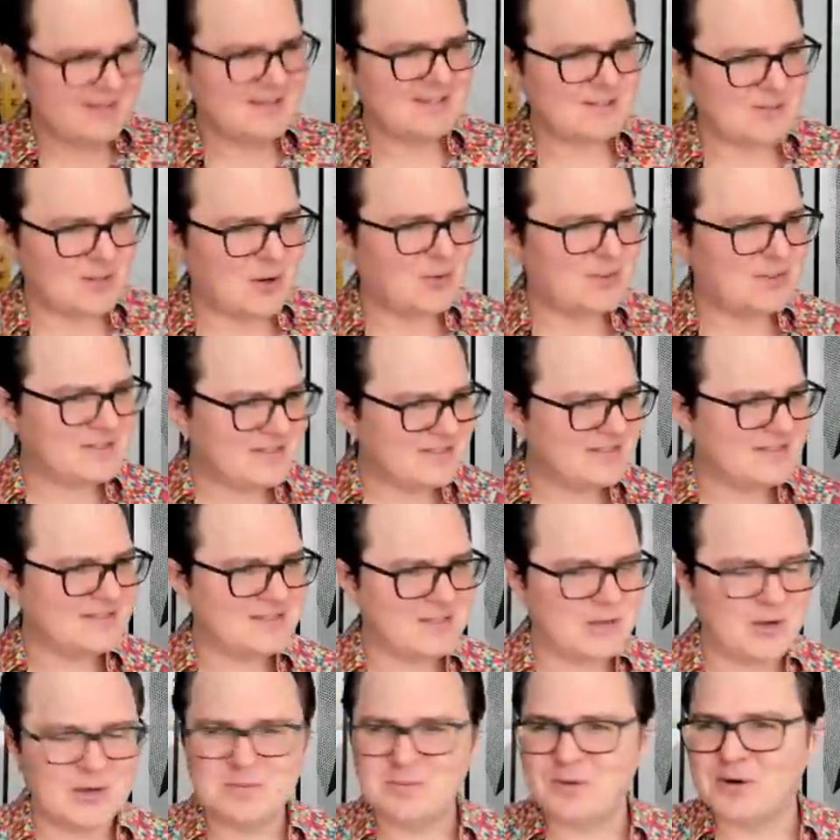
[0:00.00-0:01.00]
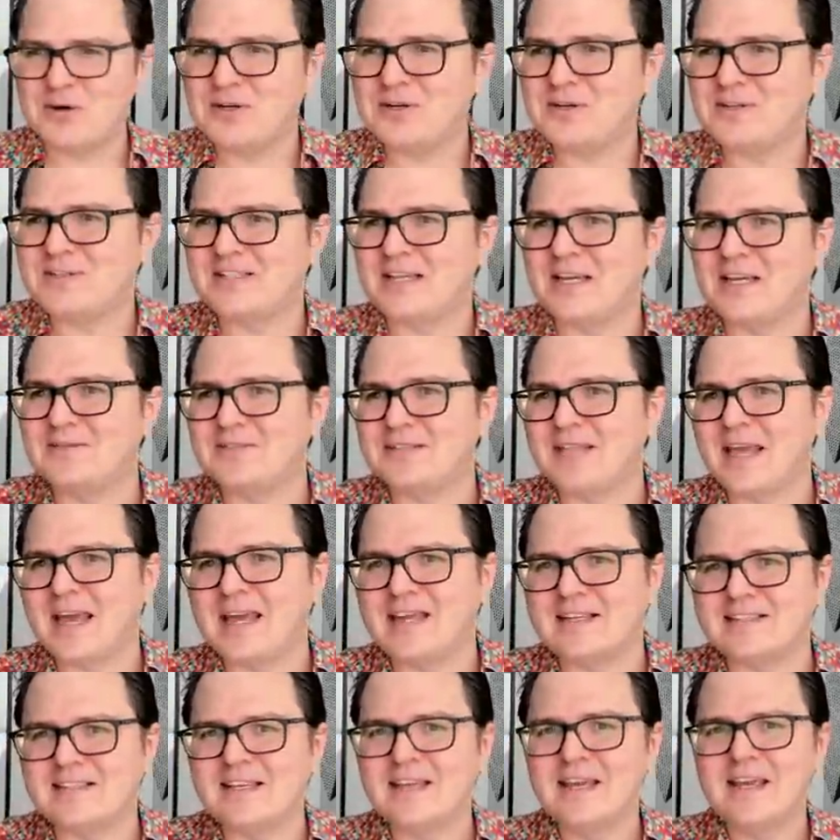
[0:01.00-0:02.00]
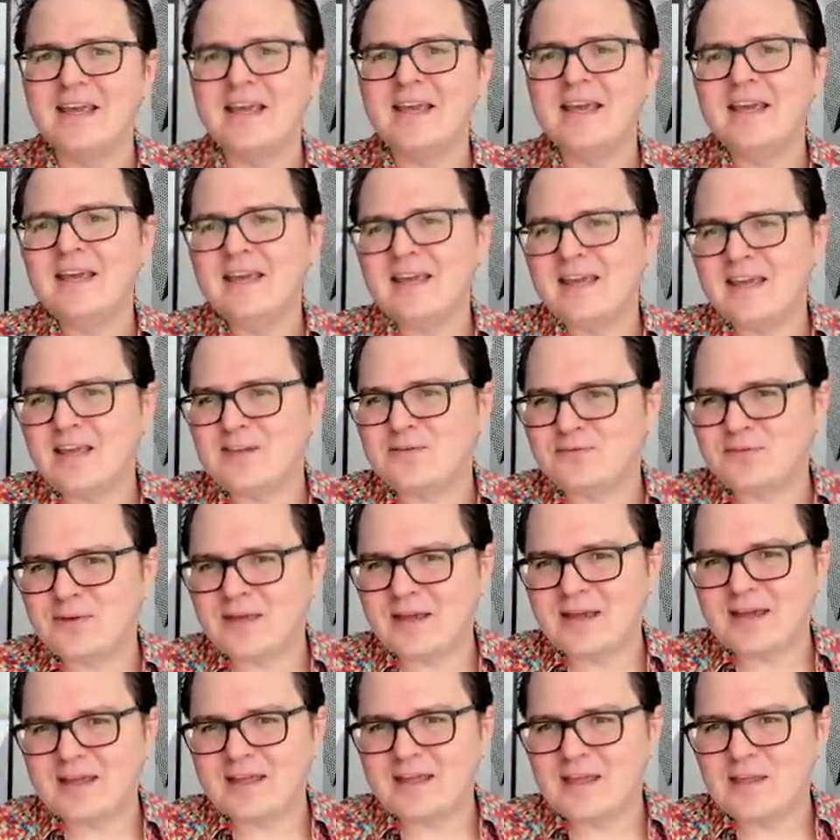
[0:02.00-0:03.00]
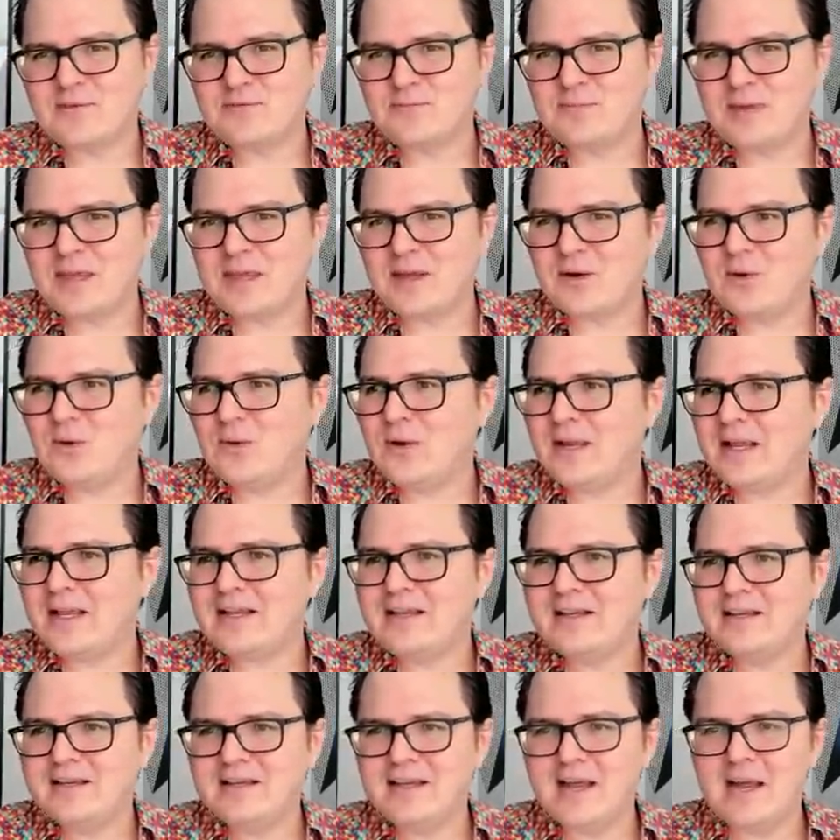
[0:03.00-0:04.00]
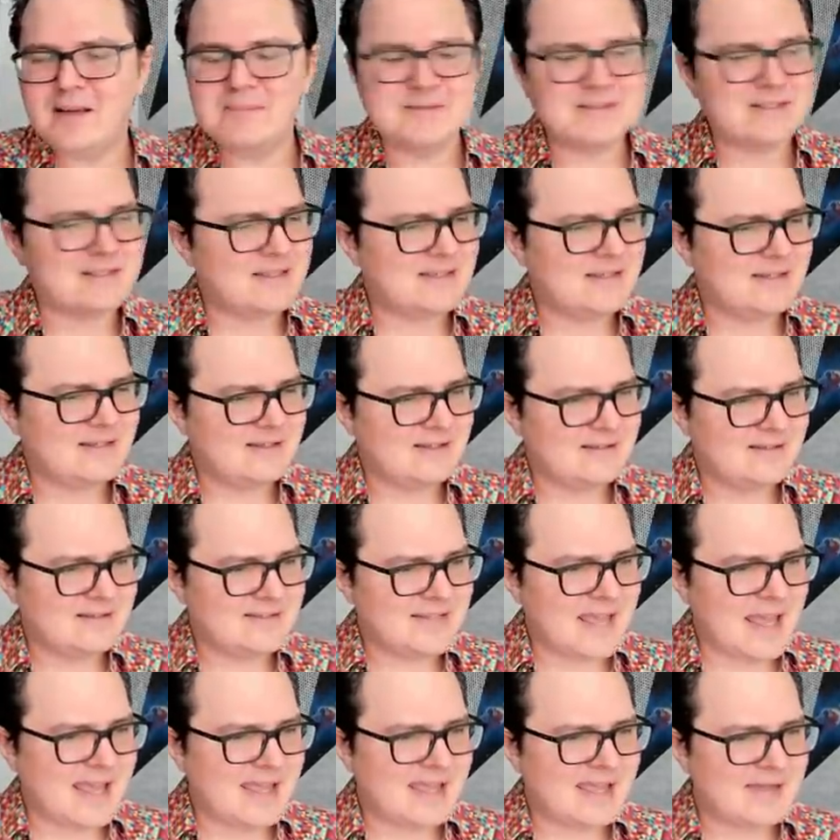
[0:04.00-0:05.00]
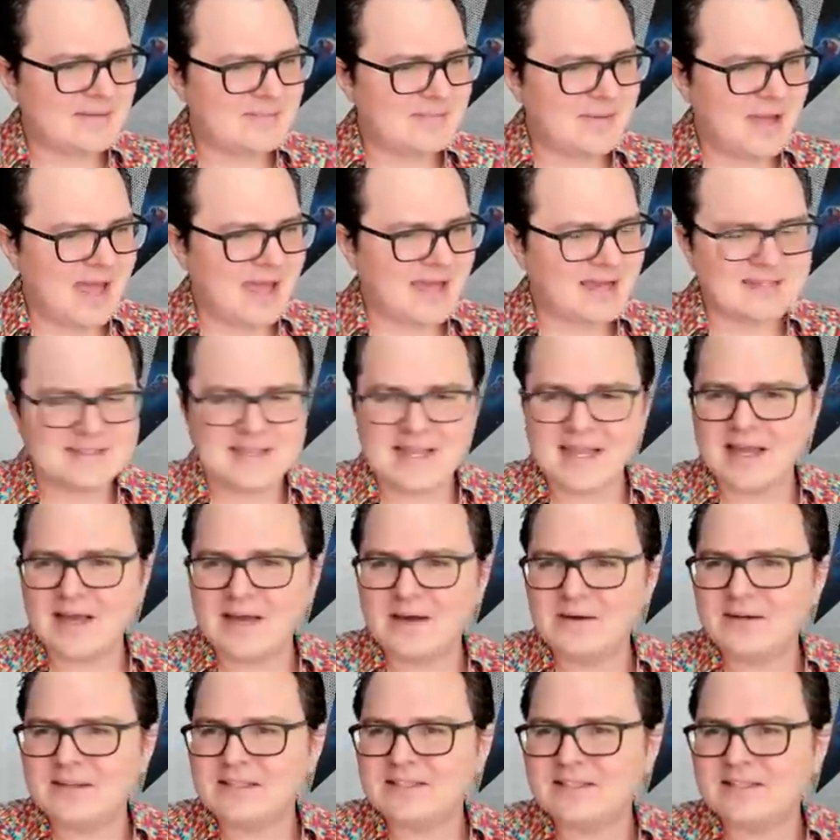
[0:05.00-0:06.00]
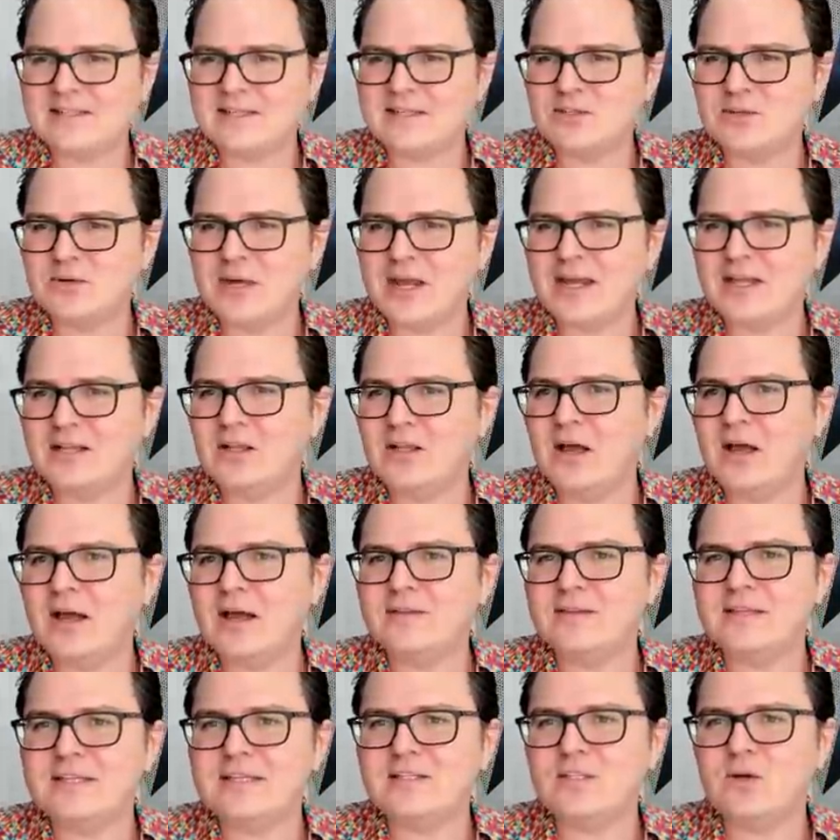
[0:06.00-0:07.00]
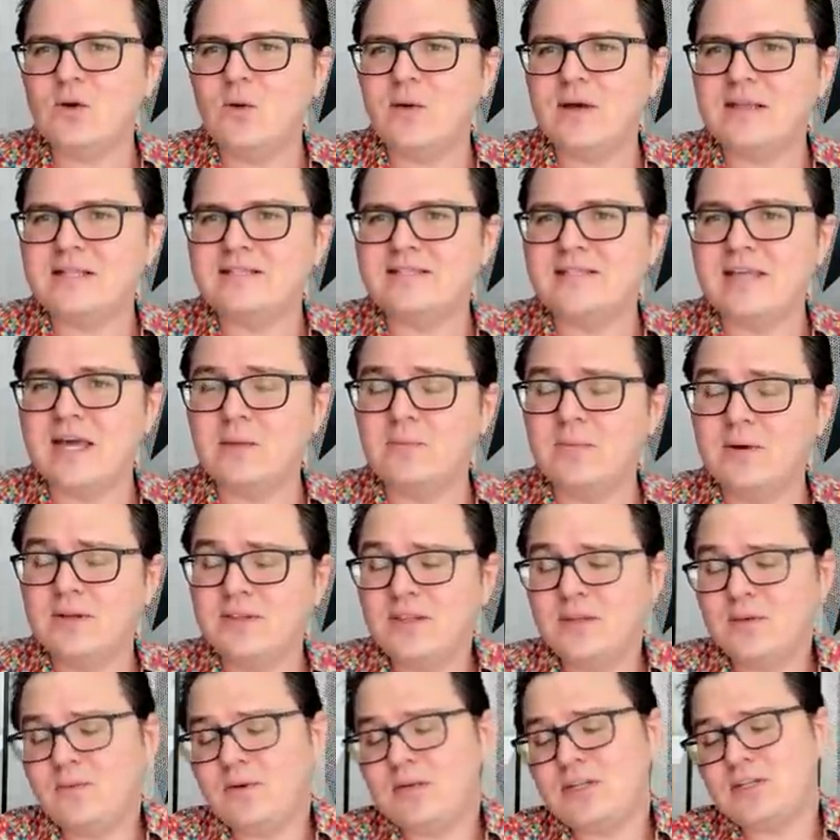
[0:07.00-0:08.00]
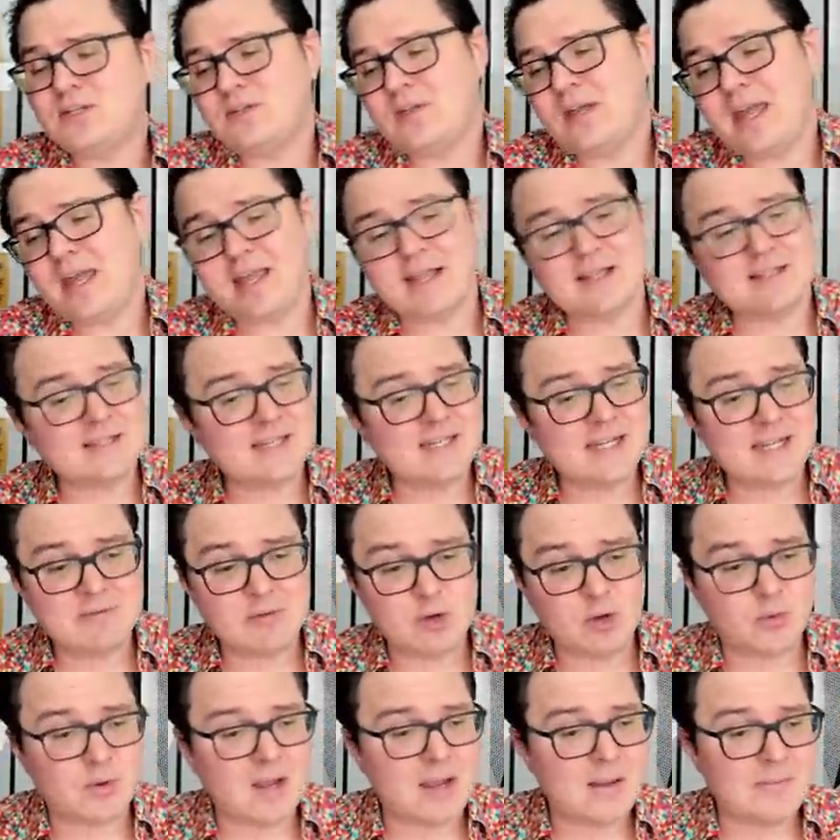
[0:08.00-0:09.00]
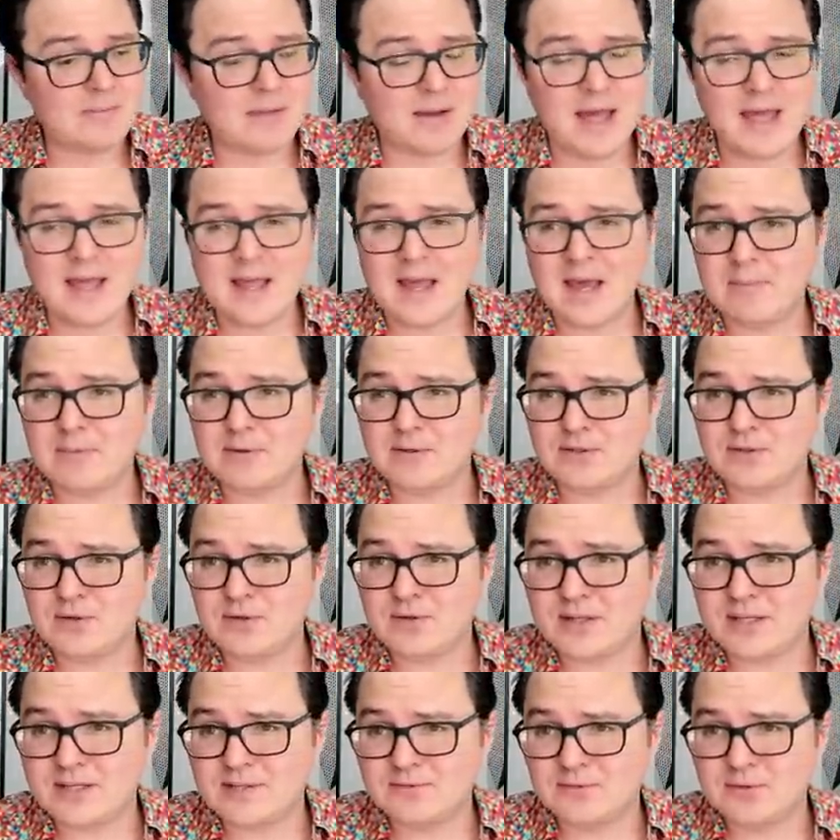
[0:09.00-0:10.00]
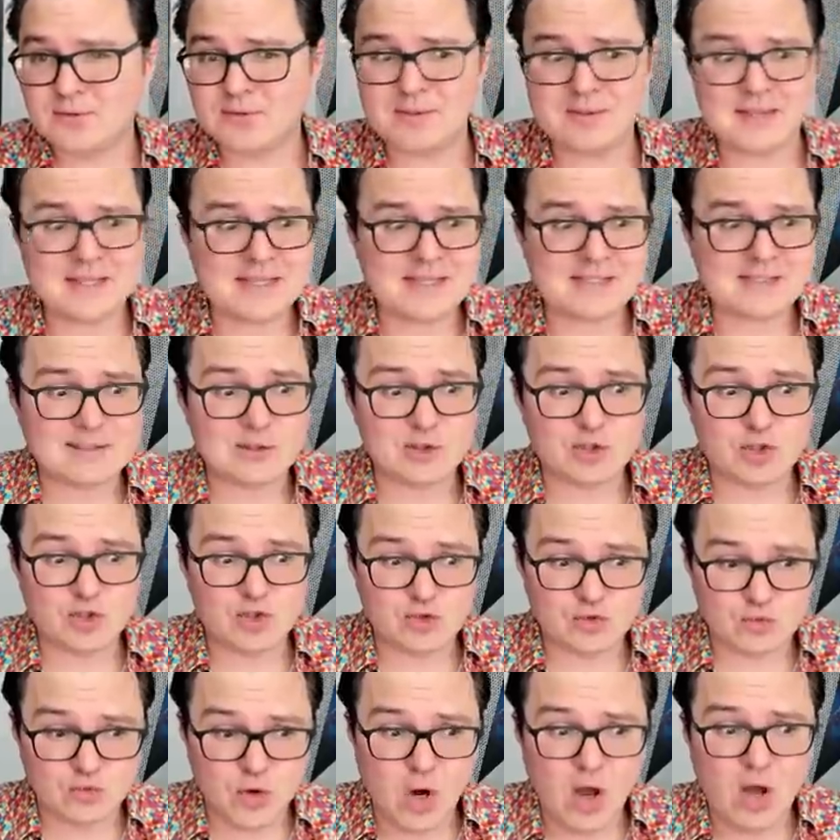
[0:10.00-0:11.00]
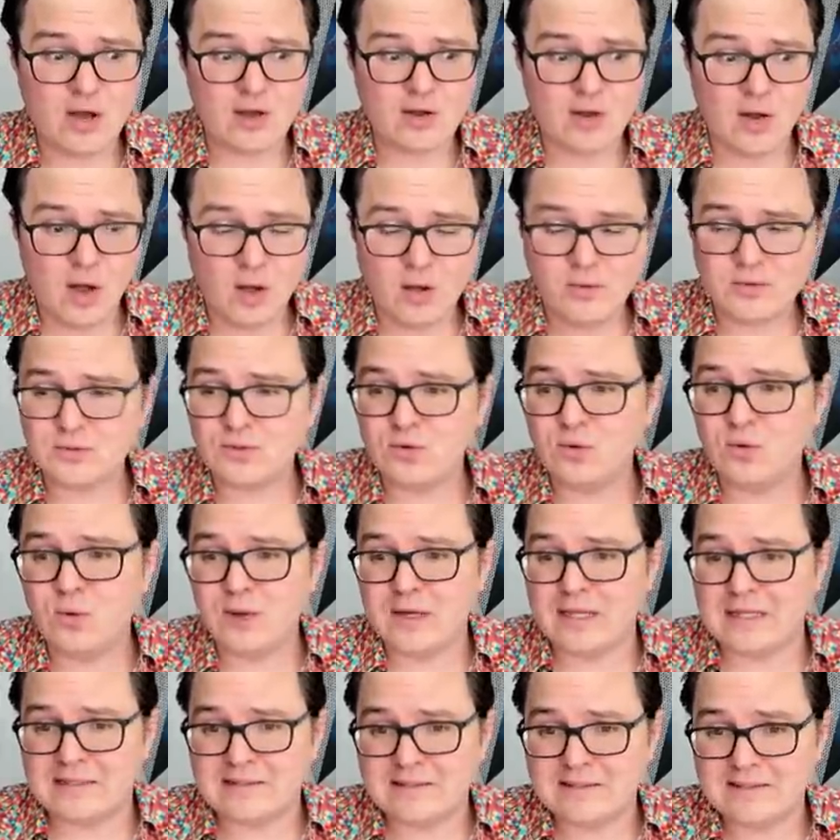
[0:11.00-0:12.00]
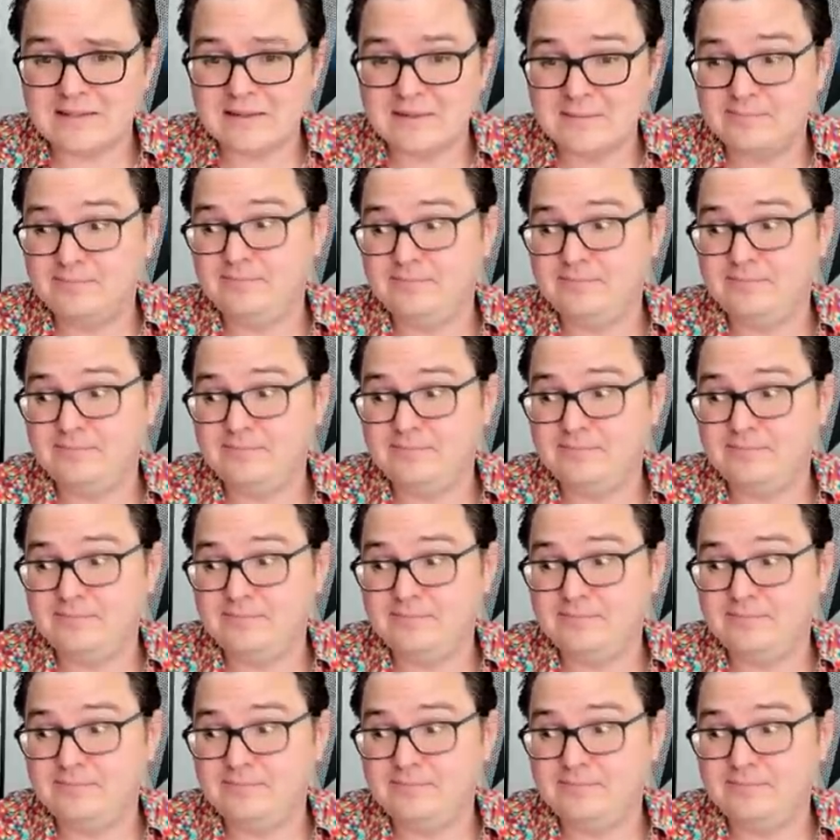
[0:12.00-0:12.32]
don't burn yourselves, guys. If Bitcoin comes tanking back down, it's going to drag a lot of these coins down with it, which, hey, it's going to give you great buying opportunities for these strong altcoins.